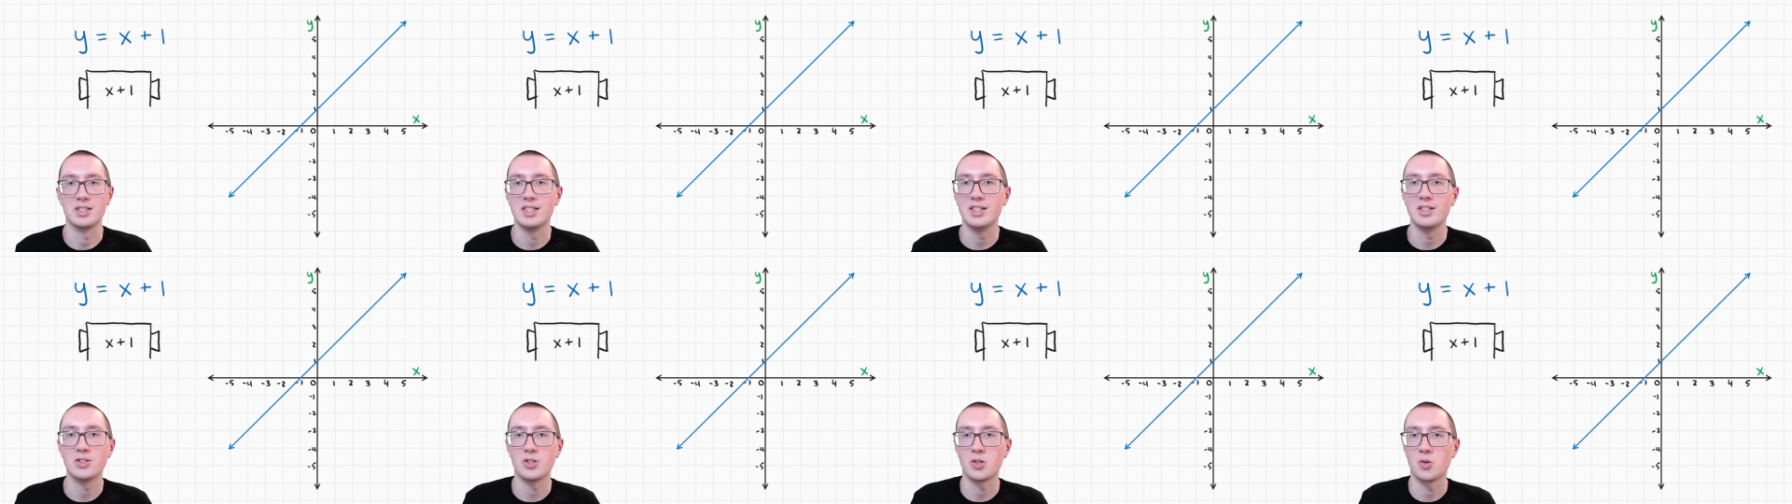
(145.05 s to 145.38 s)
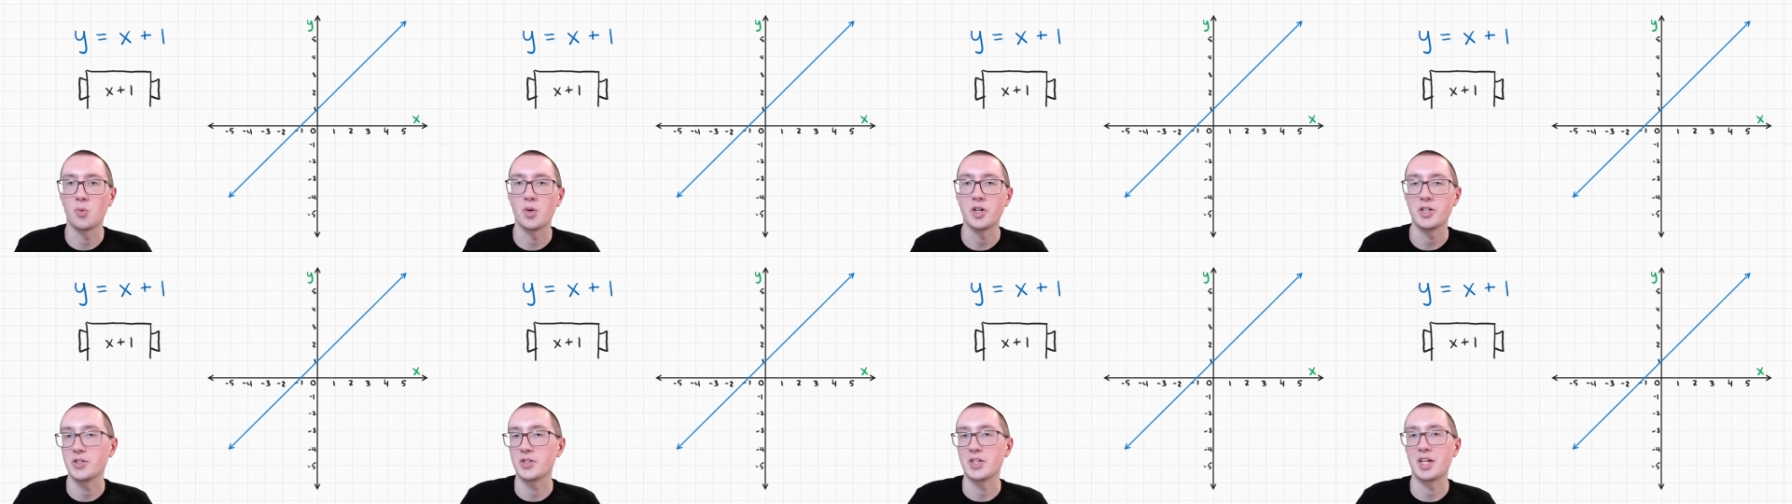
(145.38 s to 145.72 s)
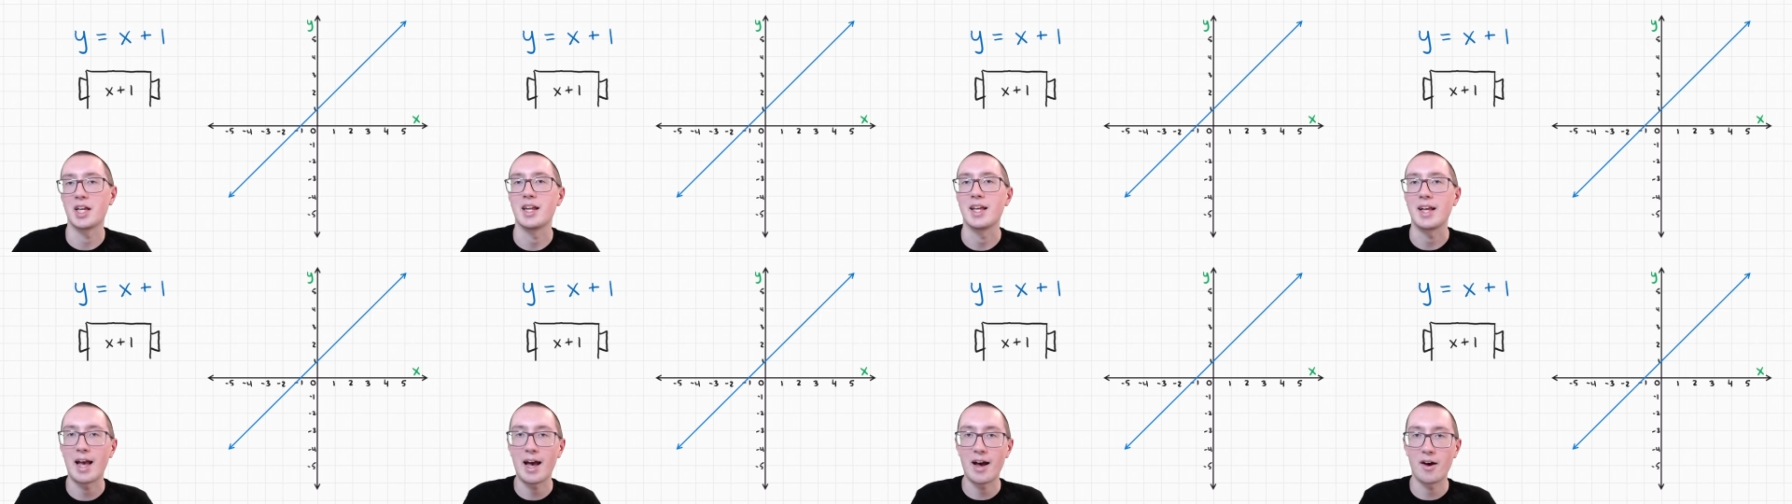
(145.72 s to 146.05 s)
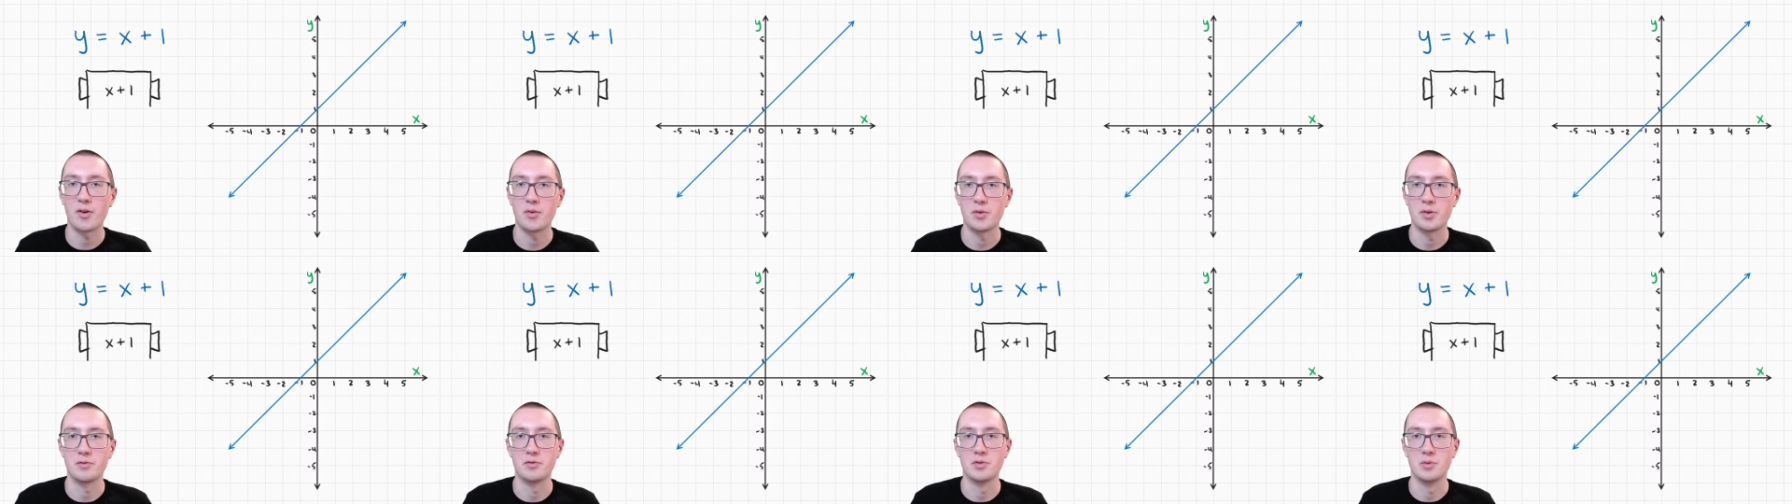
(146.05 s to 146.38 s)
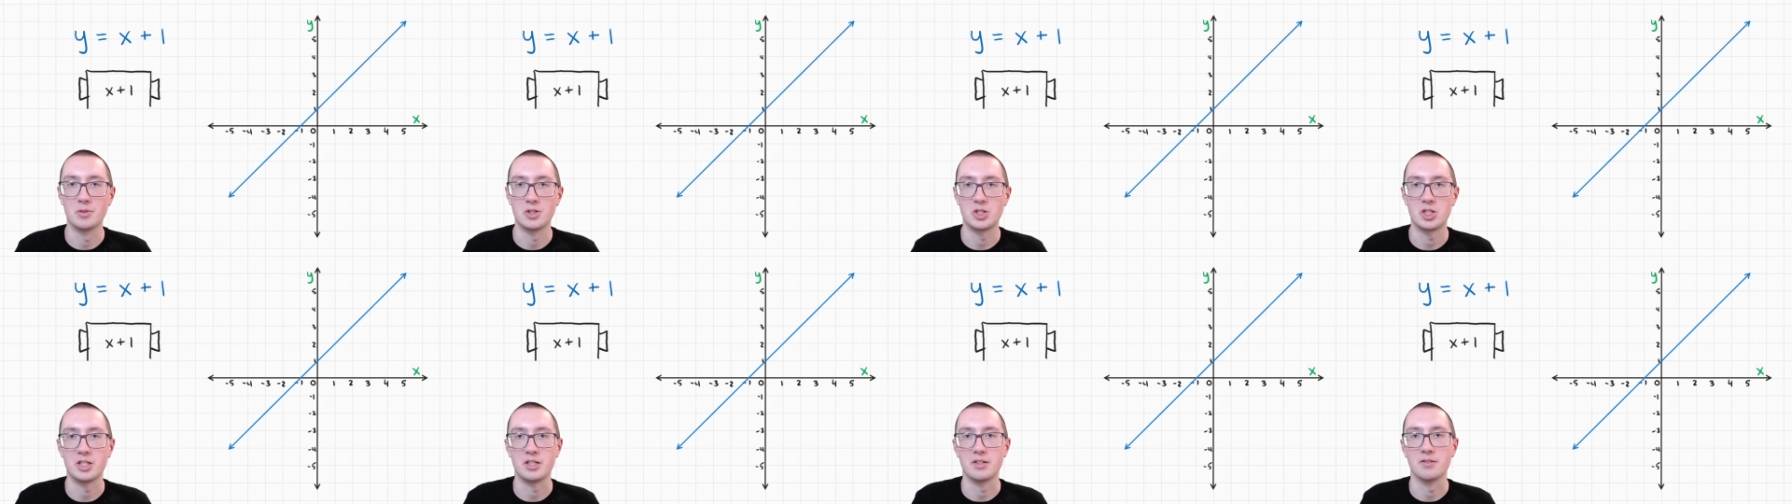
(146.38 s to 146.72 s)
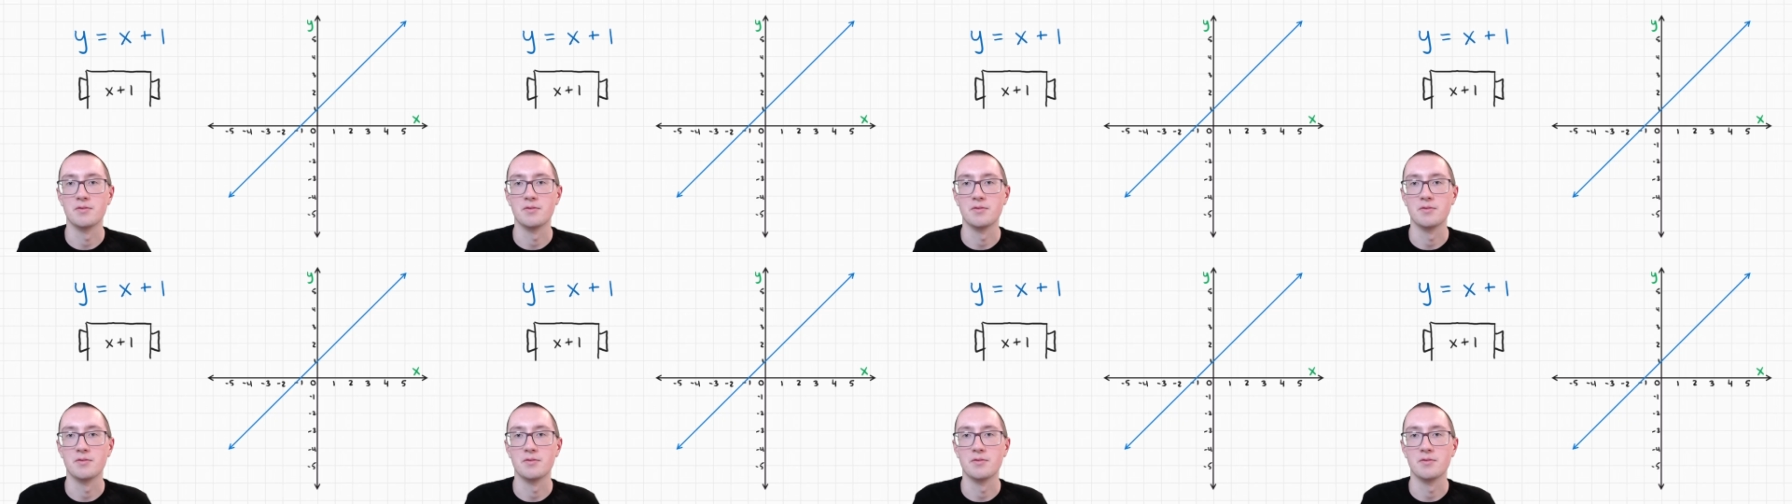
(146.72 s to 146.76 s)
These are what you're getting out of the machine.